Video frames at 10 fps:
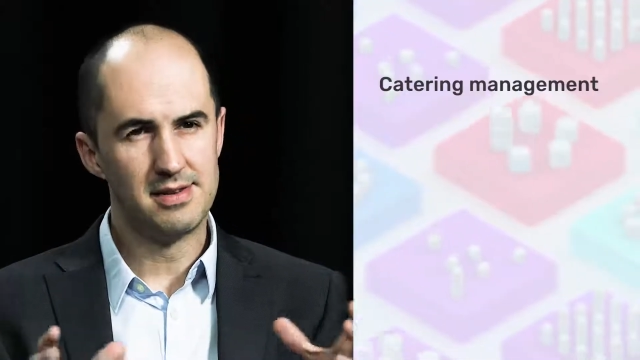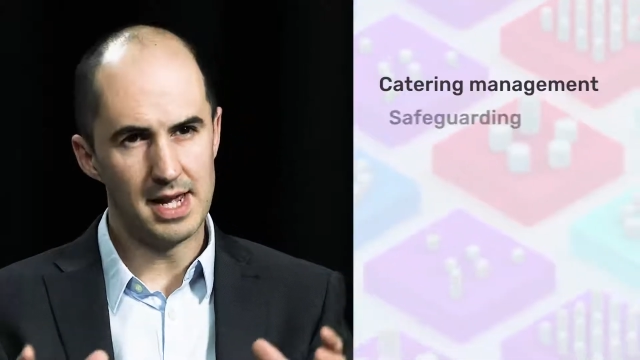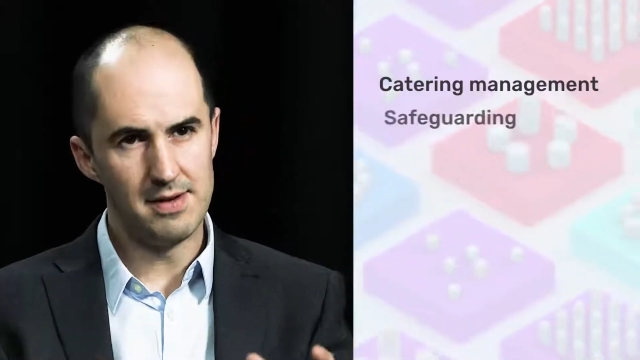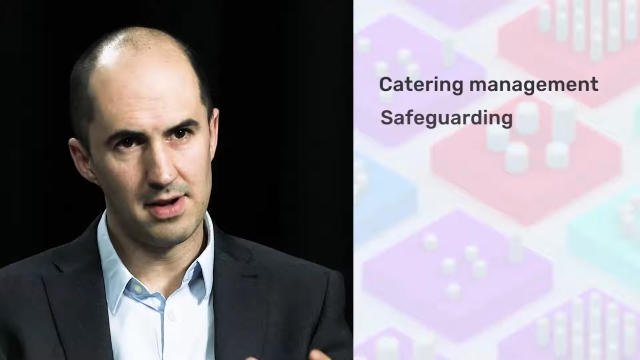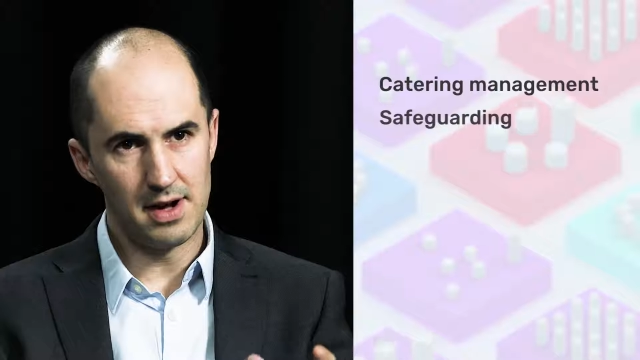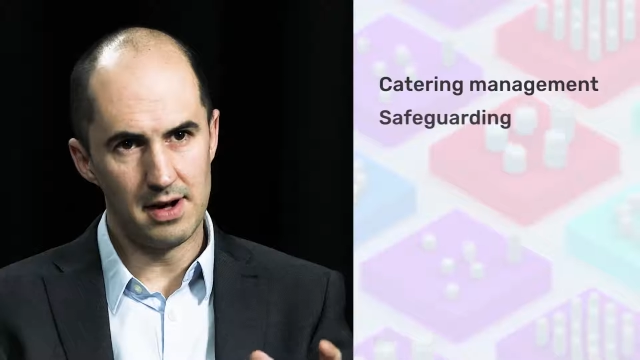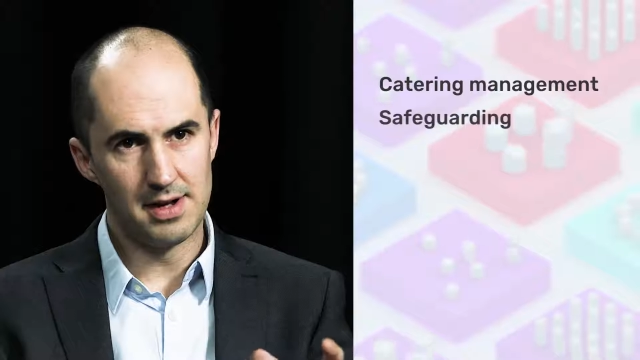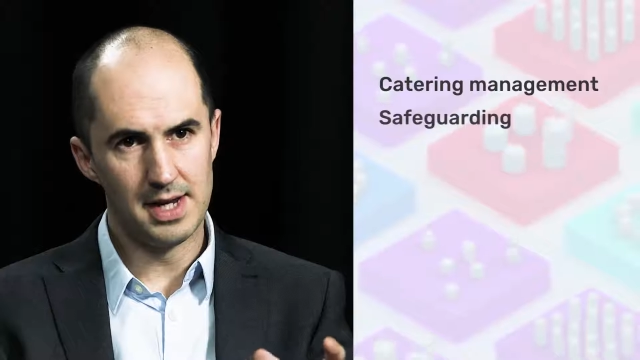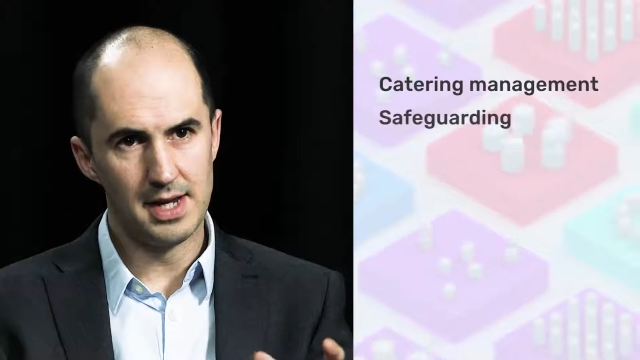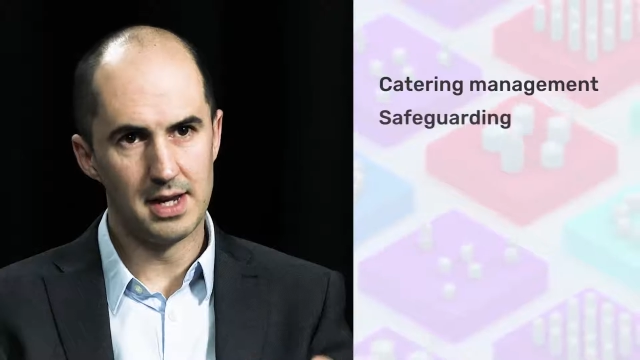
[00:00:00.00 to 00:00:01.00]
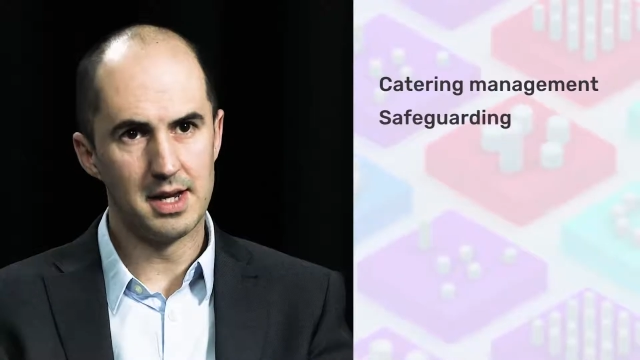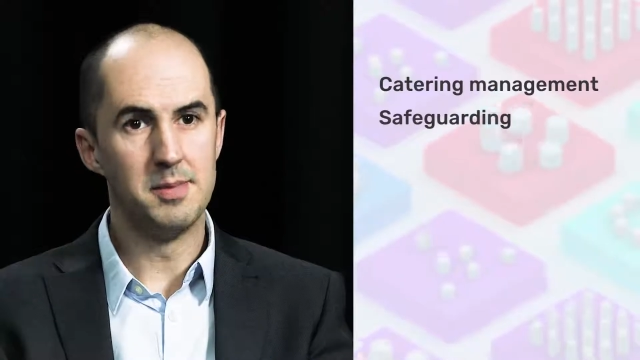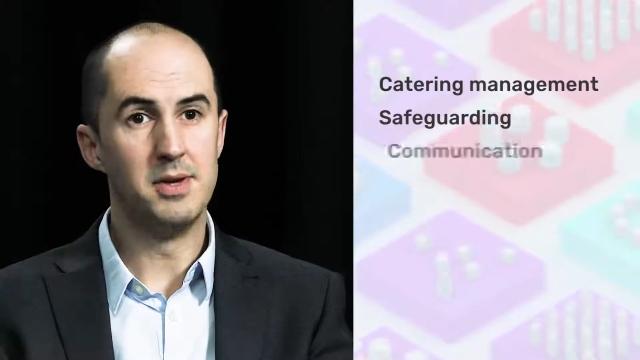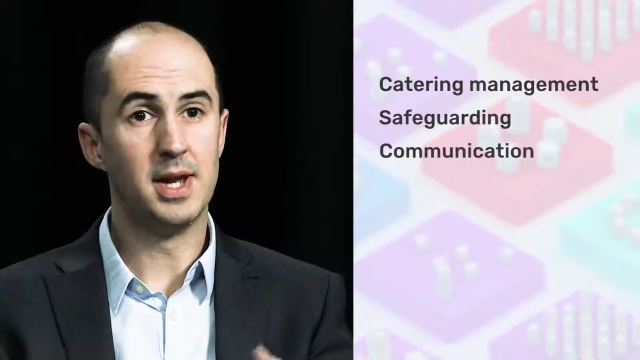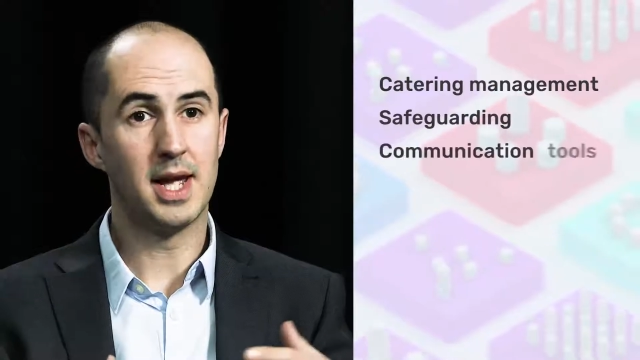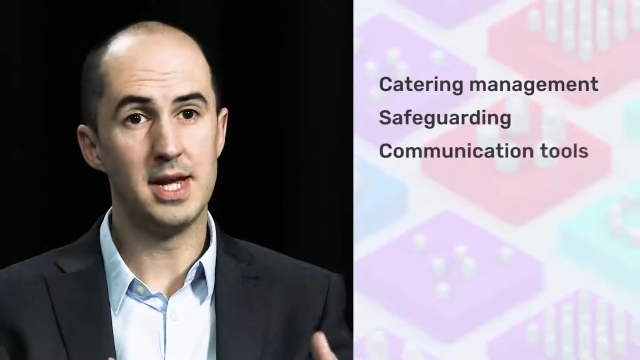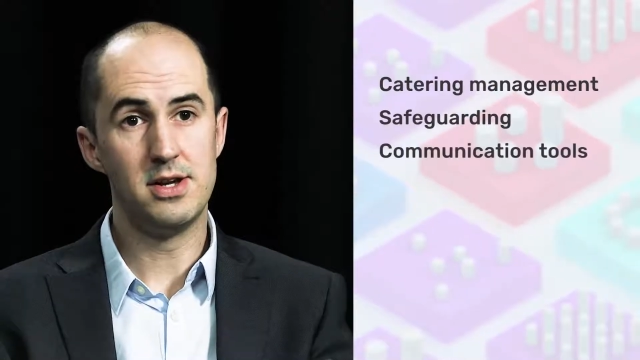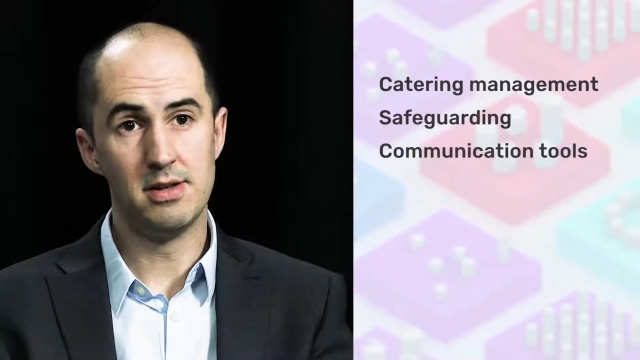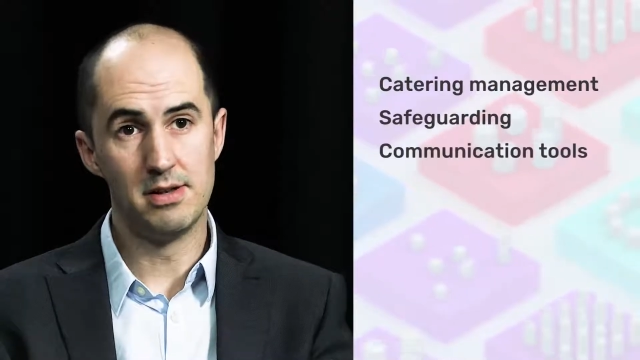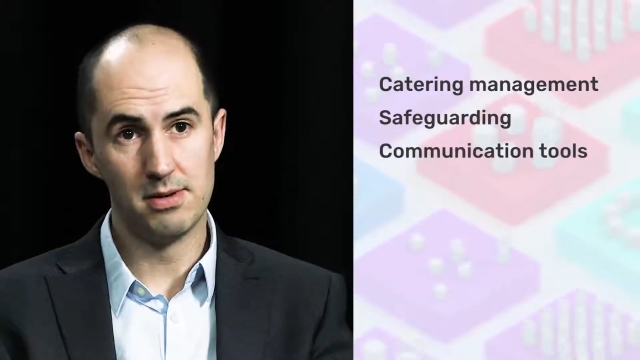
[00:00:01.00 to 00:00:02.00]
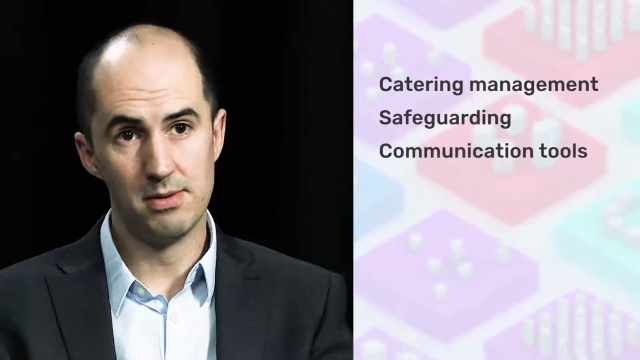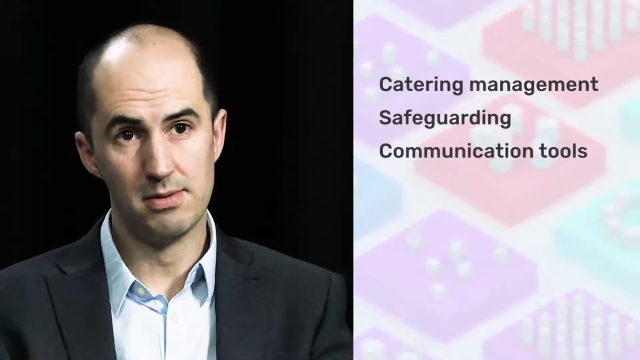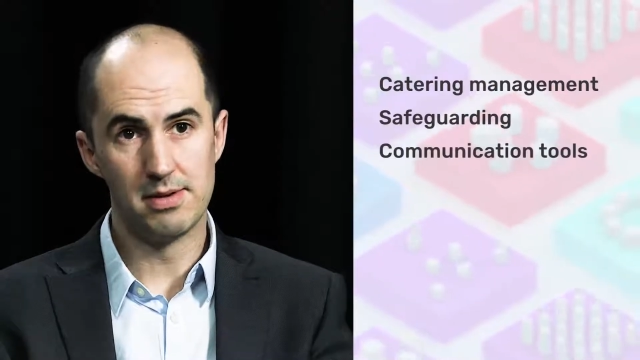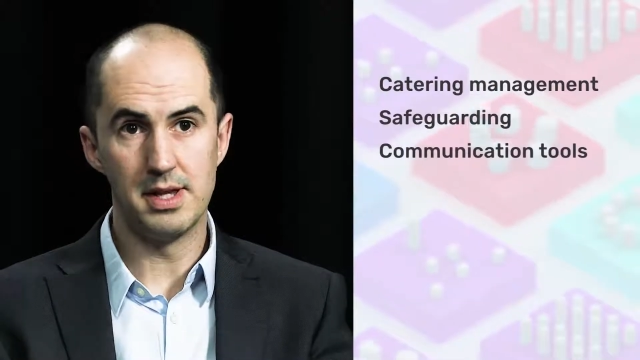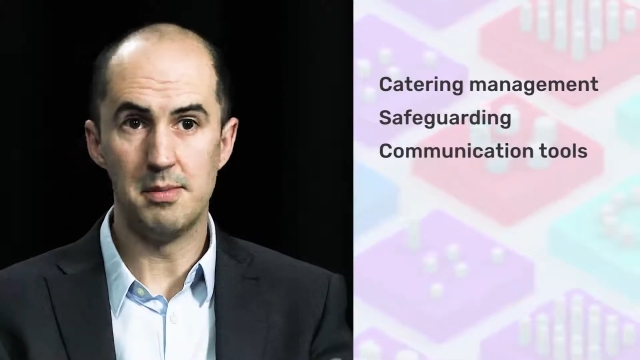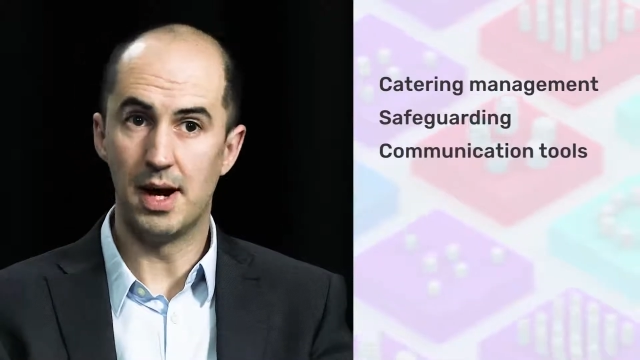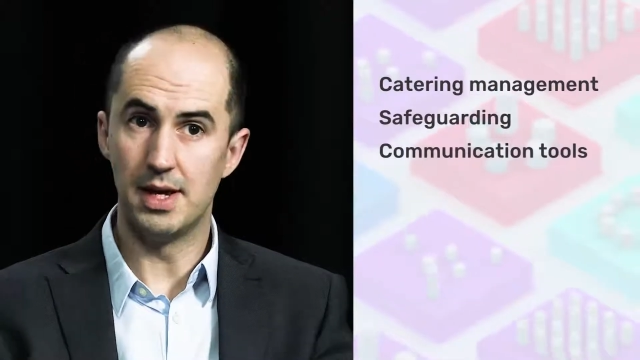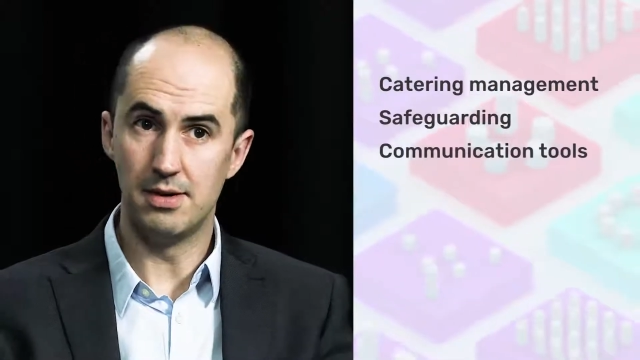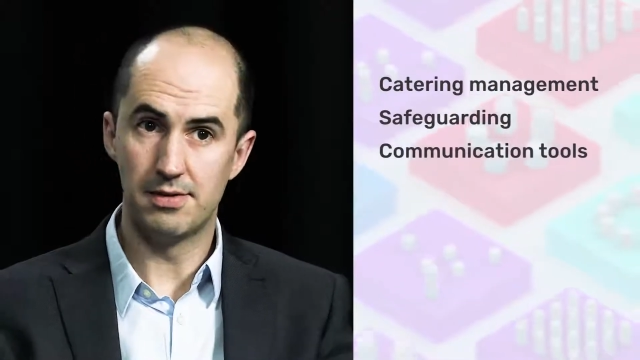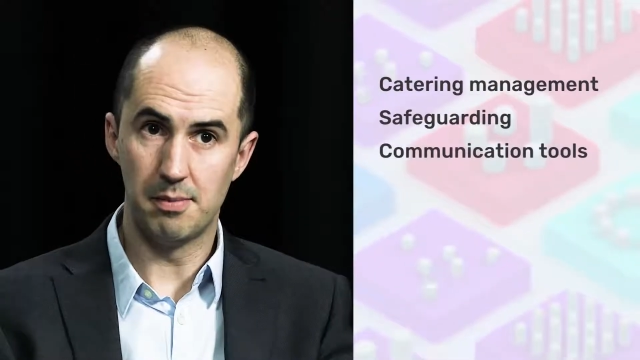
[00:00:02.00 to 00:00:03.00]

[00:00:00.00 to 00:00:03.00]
safeguarding, communication tools that you might